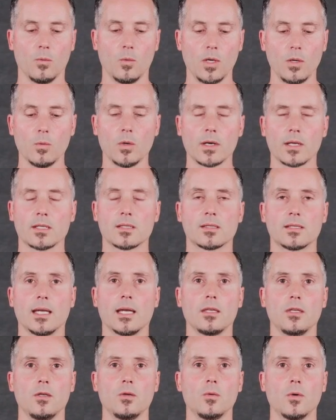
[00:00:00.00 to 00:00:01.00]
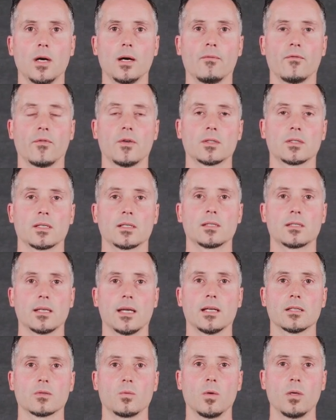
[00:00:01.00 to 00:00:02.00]
We want to set you up for
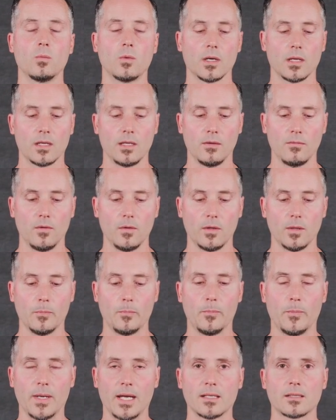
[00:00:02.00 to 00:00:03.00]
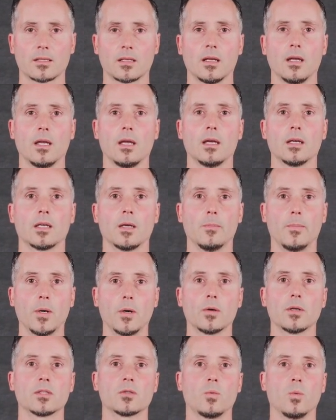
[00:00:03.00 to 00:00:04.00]
success. We want to give you the best
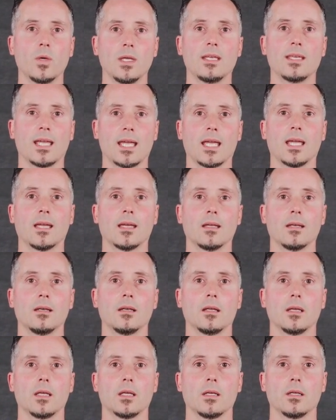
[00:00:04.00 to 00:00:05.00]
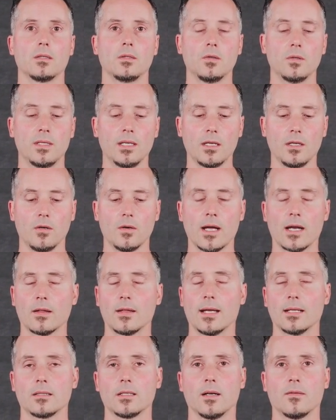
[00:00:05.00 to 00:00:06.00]
components we can to get you out of
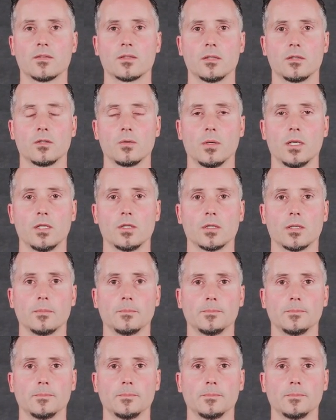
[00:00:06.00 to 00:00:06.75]
that tough situation.